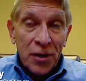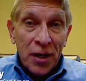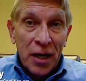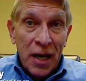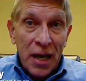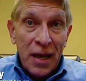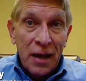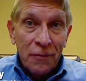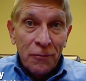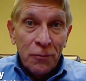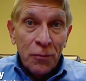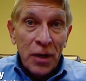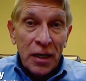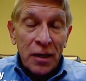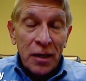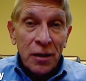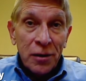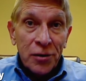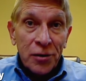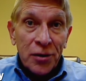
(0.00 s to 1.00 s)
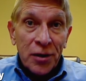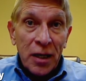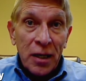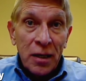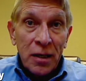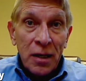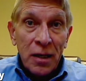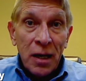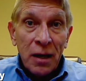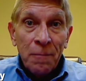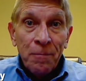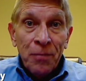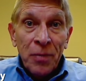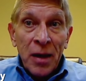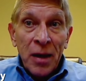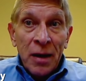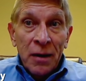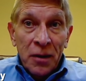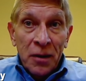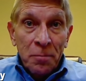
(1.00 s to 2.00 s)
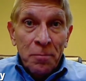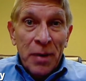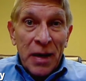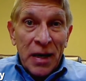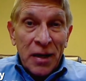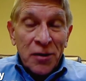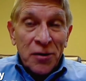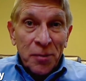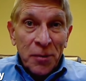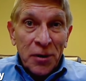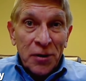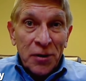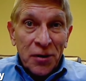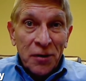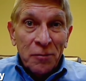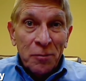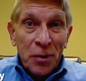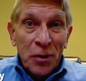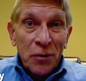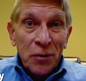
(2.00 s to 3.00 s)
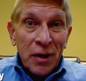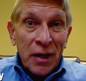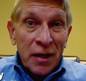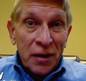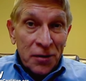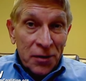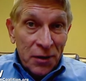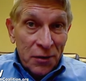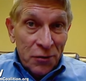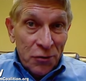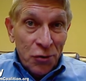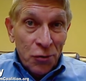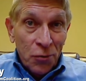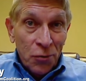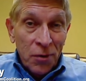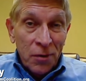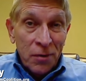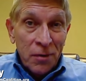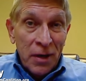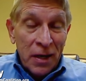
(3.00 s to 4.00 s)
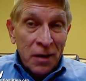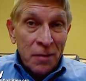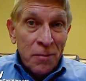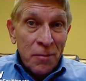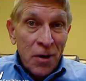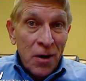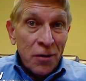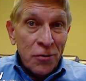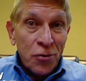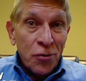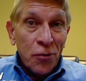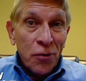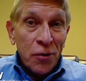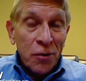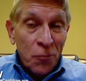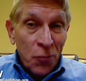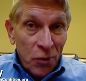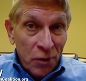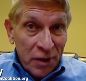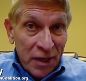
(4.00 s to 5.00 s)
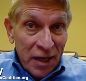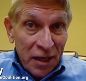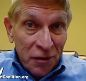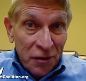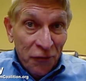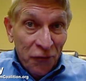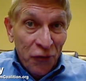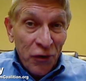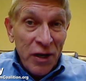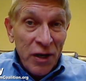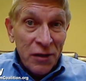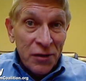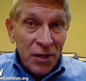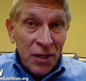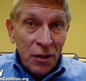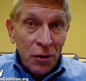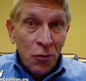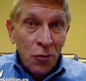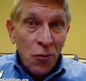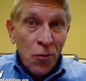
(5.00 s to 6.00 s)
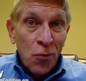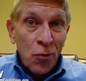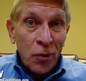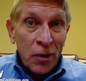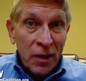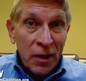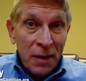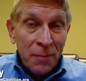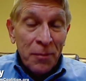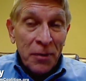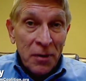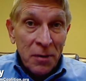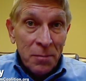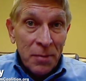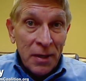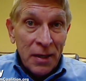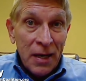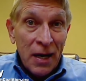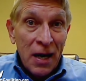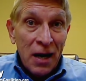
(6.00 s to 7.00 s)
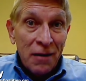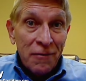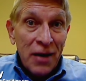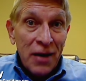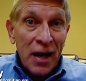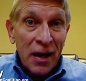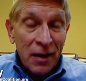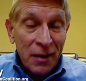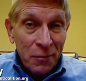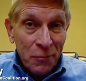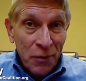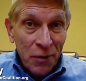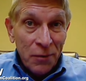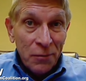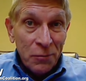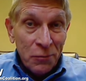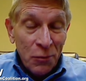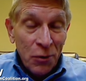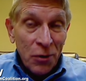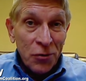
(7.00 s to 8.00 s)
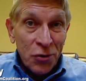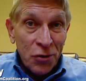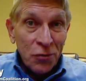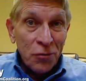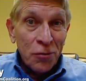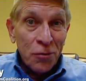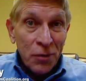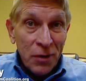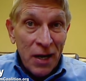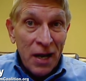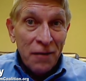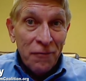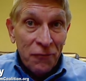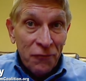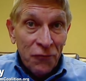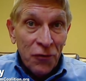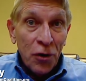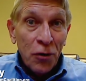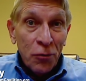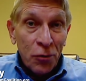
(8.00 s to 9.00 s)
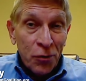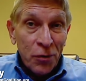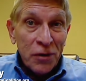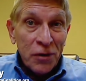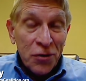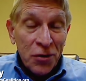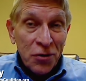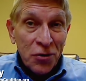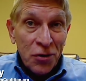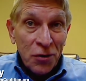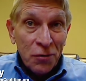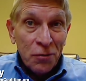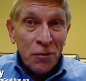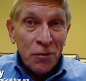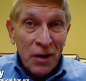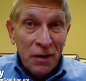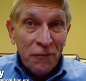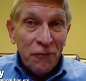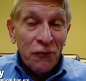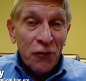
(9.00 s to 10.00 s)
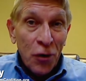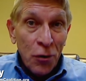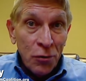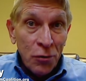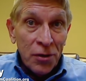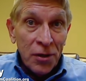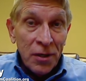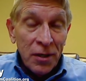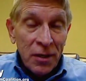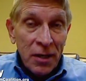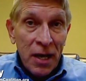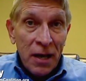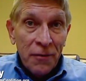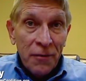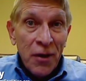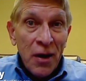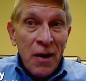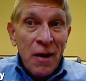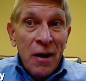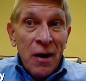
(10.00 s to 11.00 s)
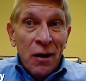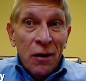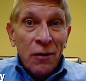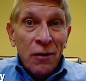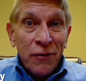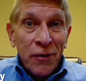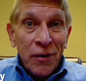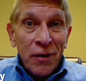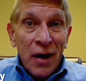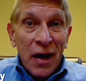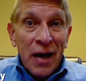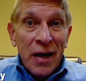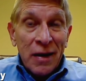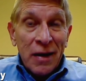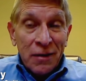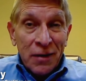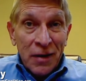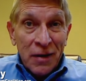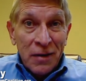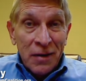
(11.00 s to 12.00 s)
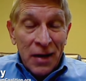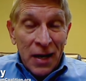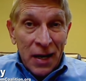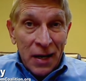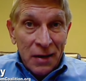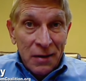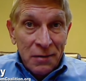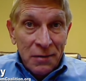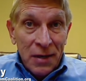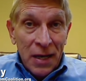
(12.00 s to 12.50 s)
that I have witnessed in the basements of buildings in Jordan, in Amman, Jordan, where it gets freezing cold, and up in the Baqa Valley, where children have Christian children have frozen to death overnight, and in